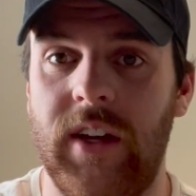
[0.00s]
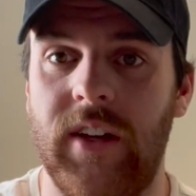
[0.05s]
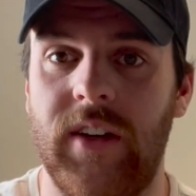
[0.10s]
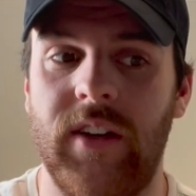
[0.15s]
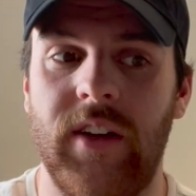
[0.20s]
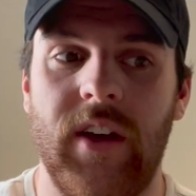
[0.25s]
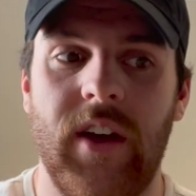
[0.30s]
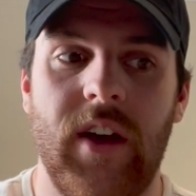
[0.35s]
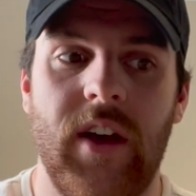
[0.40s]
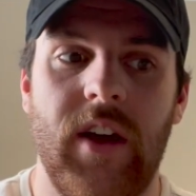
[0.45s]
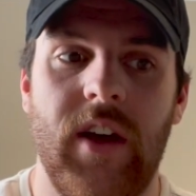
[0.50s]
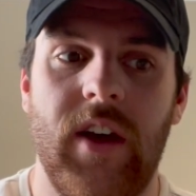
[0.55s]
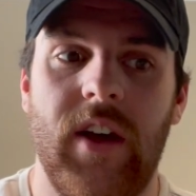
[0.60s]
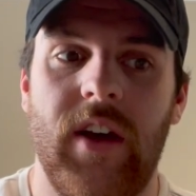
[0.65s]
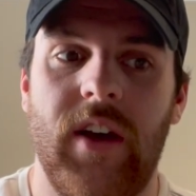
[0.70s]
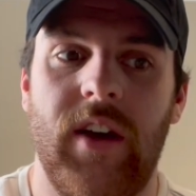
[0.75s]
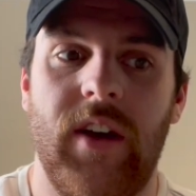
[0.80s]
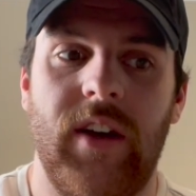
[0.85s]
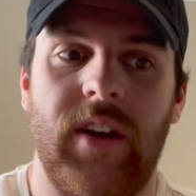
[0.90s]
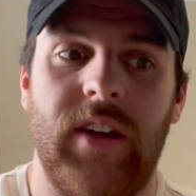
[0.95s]
And
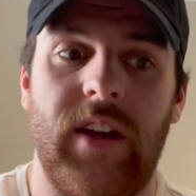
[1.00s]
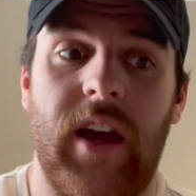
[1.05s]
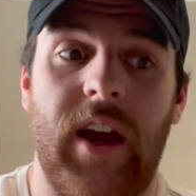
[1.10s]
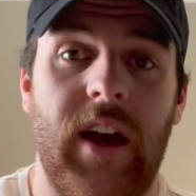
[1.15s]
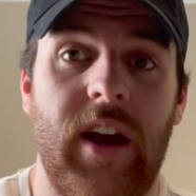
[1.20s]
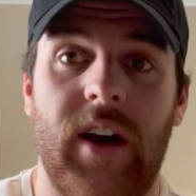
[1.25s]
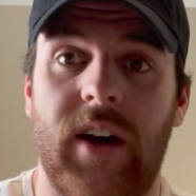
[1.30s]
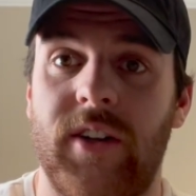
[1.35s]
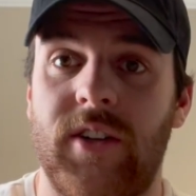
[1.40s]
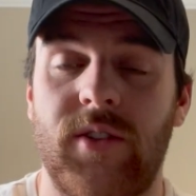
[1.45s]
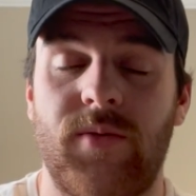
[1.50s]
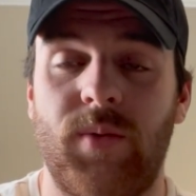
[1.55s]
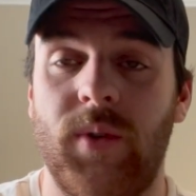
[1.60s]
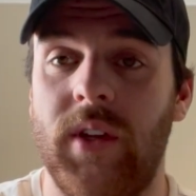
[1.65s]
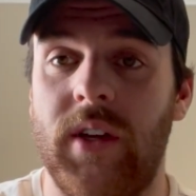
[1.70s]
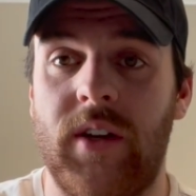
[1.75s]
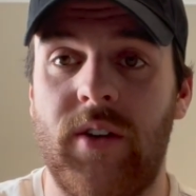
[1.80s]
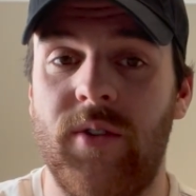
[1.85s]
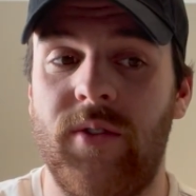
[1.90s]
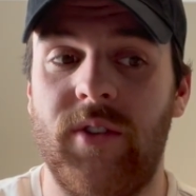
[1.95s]
yeah, I just
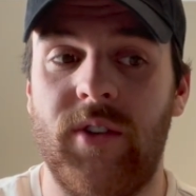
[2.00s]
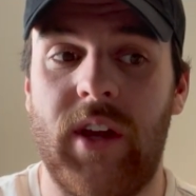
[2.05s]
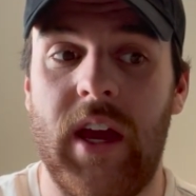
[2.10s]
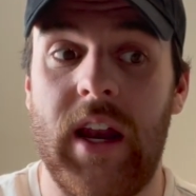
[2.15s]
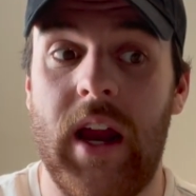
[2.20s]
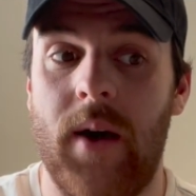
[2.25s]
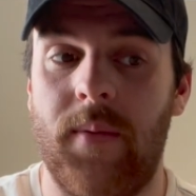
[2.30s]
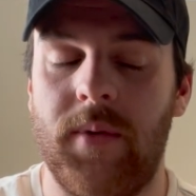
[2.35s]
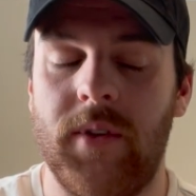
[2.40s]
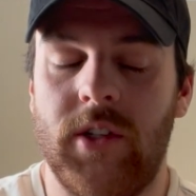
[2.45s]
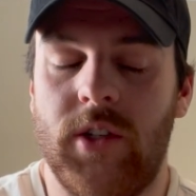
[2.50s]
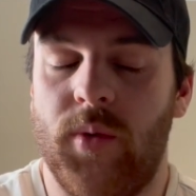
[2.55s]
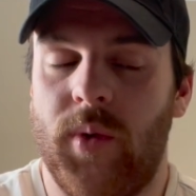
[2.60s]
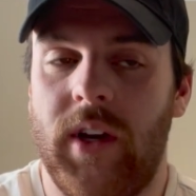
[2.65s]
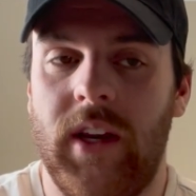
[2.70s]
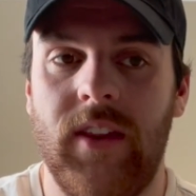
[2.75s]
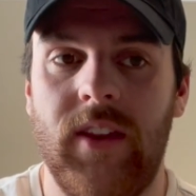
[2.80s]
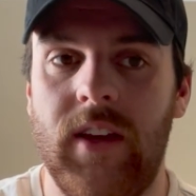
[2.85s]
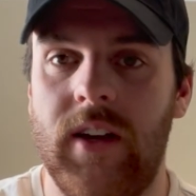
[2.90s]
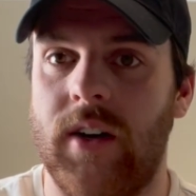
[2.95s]
really couldn't get up and do
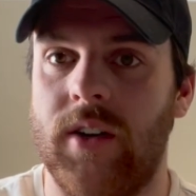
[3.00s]
anything.